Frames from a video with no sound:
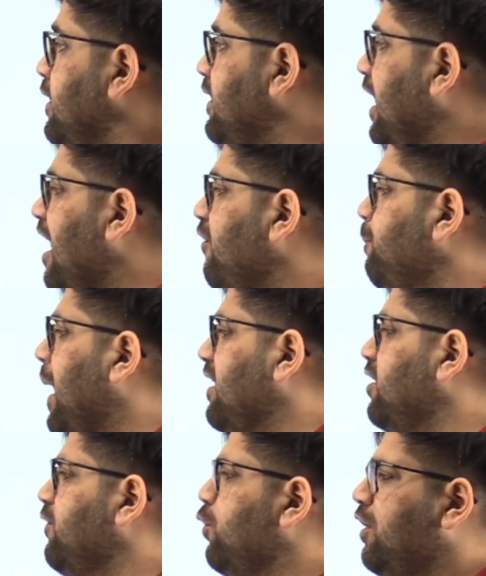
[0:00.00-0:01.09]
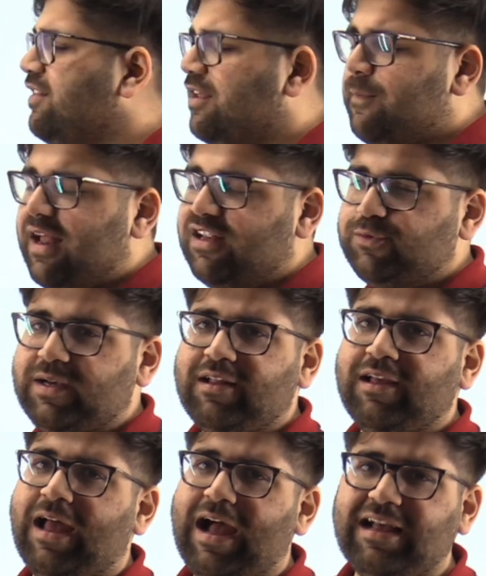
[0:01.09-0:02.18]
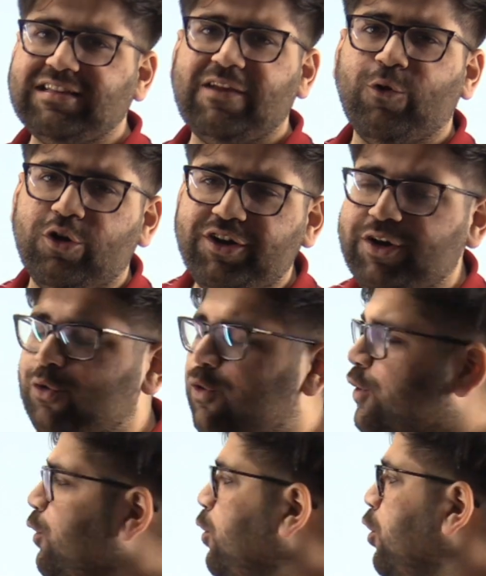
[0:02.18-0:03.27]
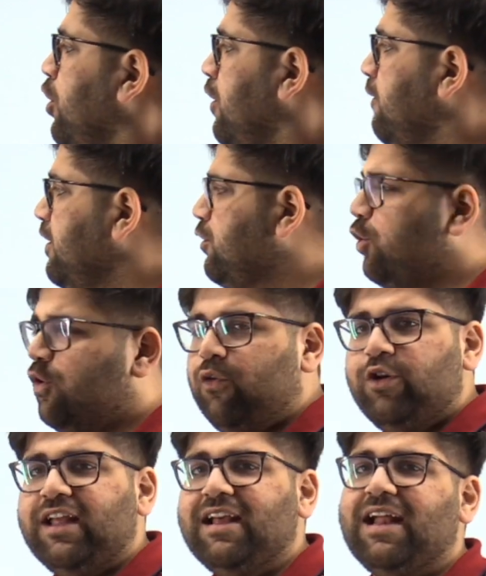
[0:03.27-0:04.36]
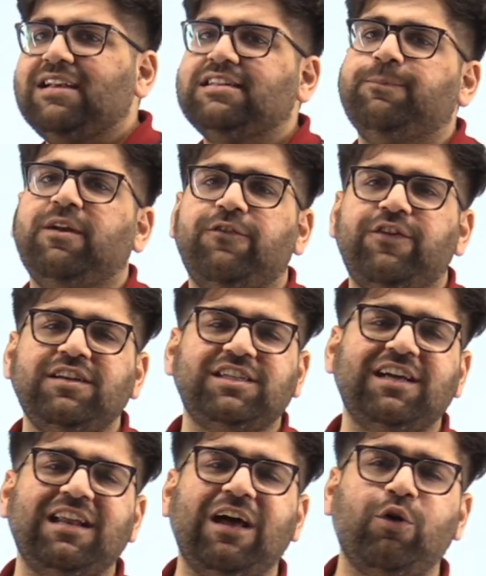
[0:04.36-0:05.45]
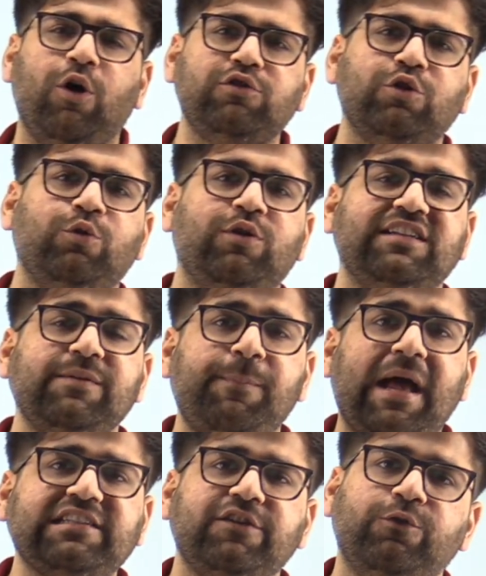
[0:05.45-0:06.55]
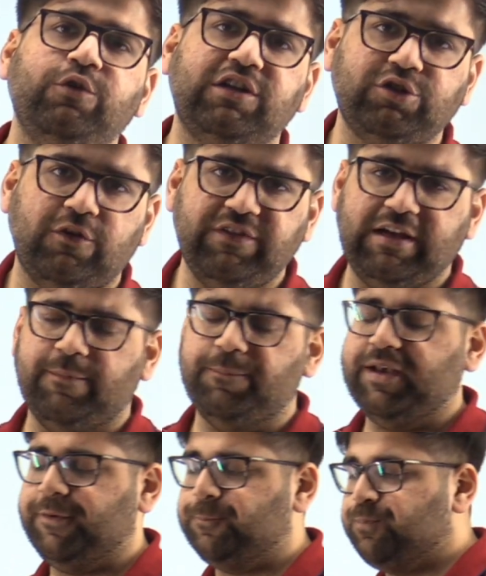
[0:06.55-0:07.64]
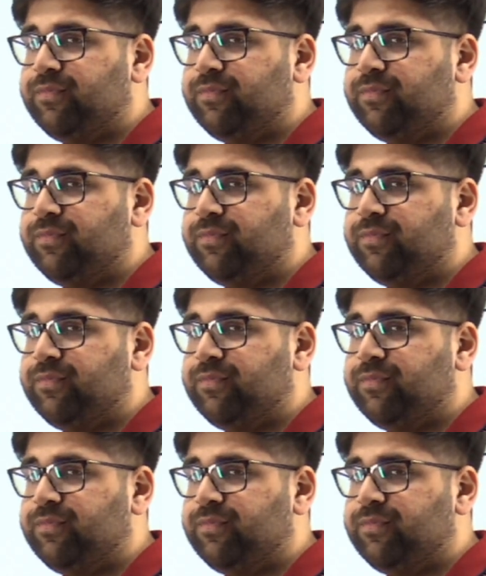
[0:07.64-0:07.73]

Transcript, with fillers: They have a passive role in the management, as I've already told you. With no voting rights, preference share are also known as the passive owners of the company.